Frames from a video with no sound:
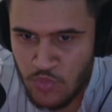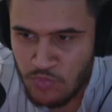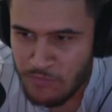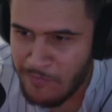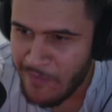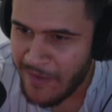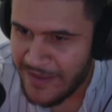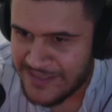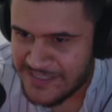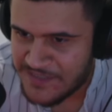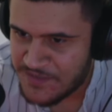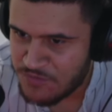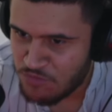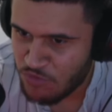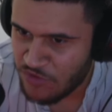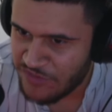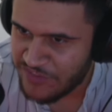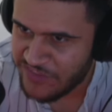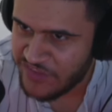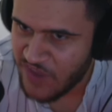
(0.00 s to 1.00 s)
mess
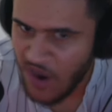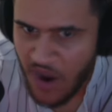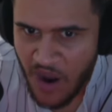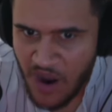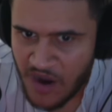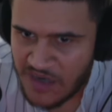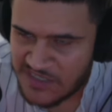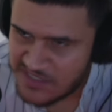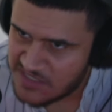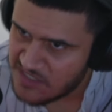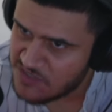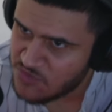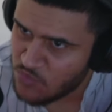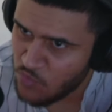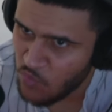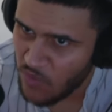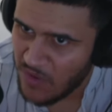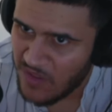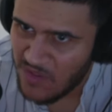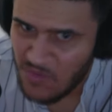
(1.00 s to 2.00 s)
with dogs as
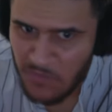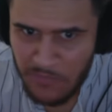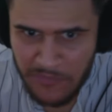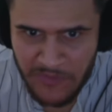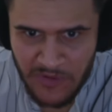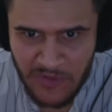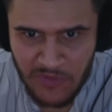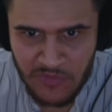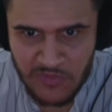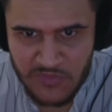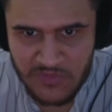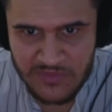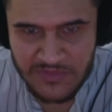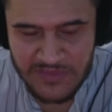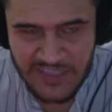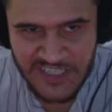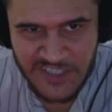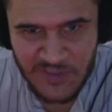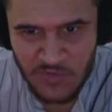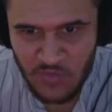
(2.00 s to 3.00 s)
well, bro?
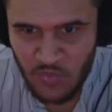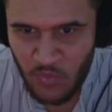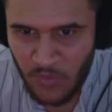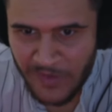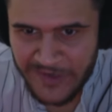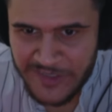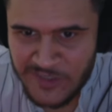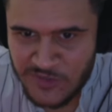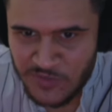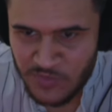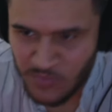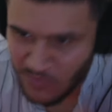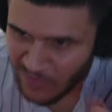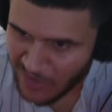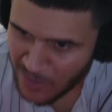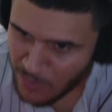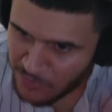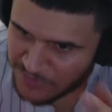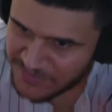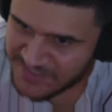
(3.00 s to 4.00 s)
Like, what is
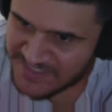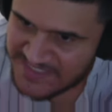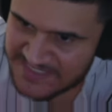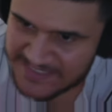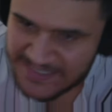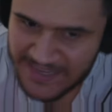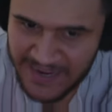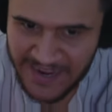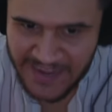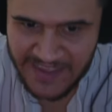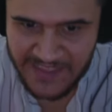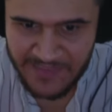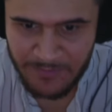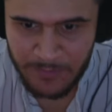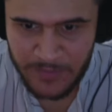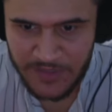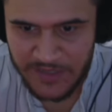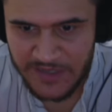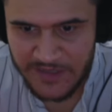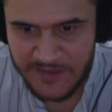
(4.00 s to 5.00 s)
wrong with this
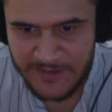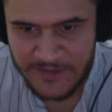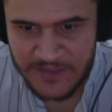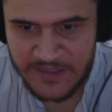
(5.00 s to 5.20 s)
cat, bruh?